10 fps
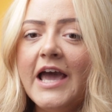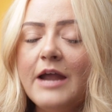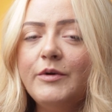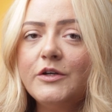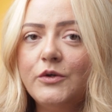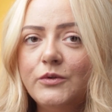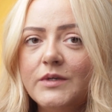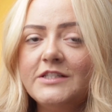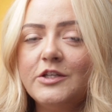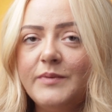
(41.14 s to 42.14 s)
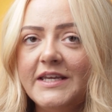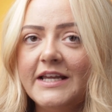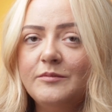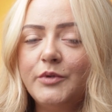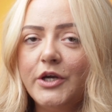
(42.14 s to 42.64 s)
Our goal is to be
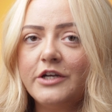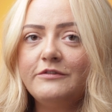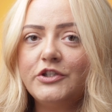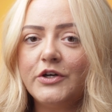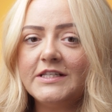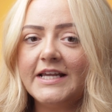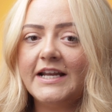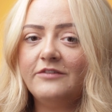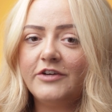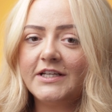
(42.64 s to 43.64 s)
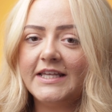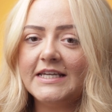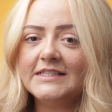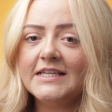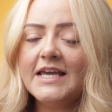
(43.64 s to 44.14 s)
an employer of choice in
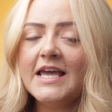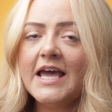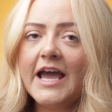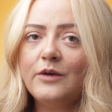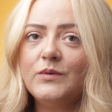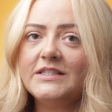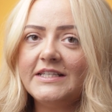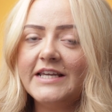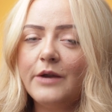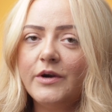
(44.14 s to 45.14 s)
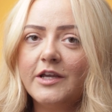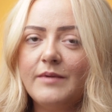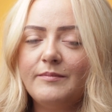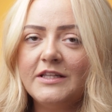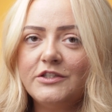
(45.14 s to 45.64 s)
Inverclyde, and we see our
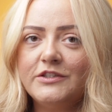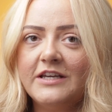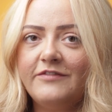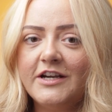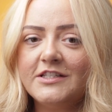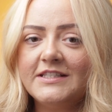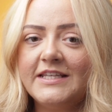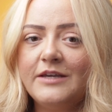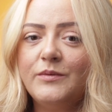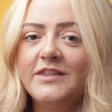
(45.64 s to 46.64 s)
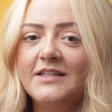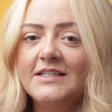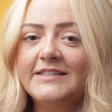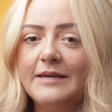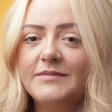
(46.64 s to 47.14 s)
commitment to diversity within the
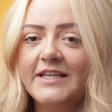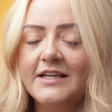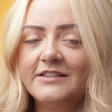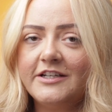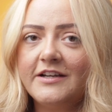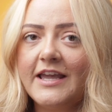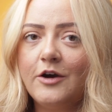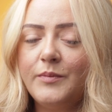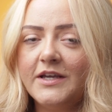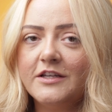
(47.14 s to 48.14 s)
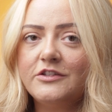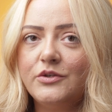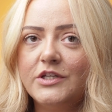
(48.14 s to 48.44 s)
STEM sector helping us to